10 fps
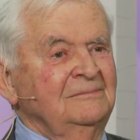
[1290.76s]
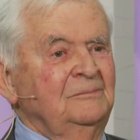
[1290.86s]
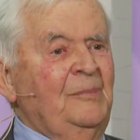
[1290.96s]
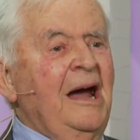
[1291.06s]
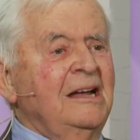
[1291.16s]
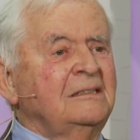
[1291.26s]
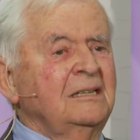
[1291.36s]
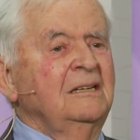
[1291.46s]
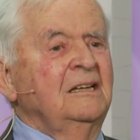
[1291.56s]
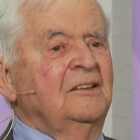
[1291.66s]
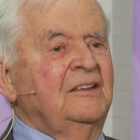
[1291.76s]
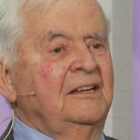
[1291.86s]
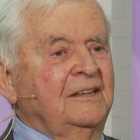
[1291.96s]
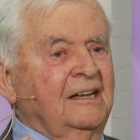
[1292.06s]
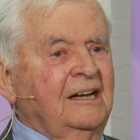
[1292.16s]
But
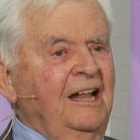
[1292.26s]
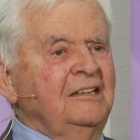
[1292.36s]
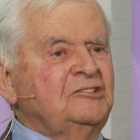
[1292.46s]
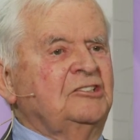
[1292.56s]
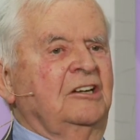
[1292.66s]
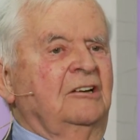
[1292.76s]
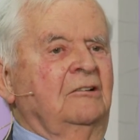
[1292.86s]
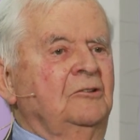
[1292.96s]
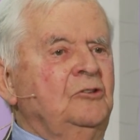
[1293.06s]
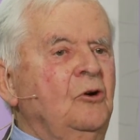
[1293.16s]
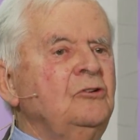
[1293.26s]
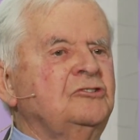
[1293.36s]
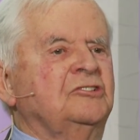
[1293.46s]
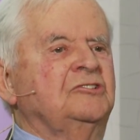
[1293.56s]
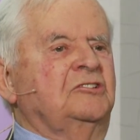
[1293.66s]
that the cultural
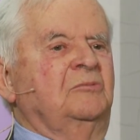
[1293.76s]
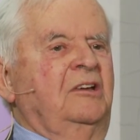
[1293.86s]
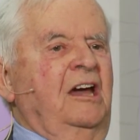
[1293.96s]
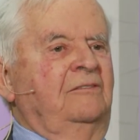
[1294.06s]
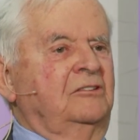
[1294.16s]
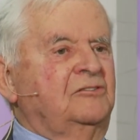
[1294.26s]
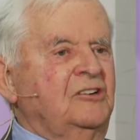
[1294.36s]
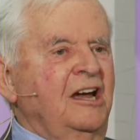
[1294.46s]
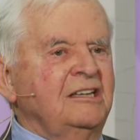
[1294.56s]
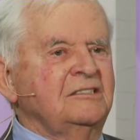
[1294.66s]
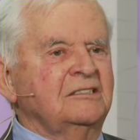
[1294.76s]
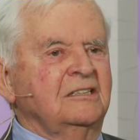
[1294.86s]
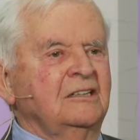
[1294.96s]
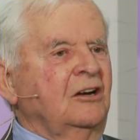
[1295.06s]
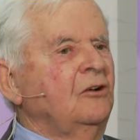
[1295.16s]
notions that we have of
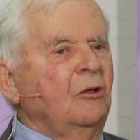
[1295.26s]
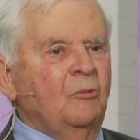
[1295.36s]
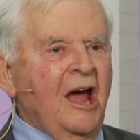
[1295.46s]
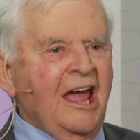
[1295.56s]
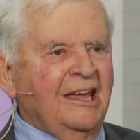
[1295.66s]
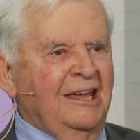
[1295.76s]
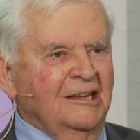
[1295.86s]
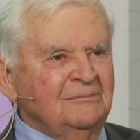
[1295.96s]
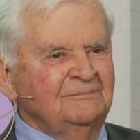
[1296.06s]
Christ are all wacky.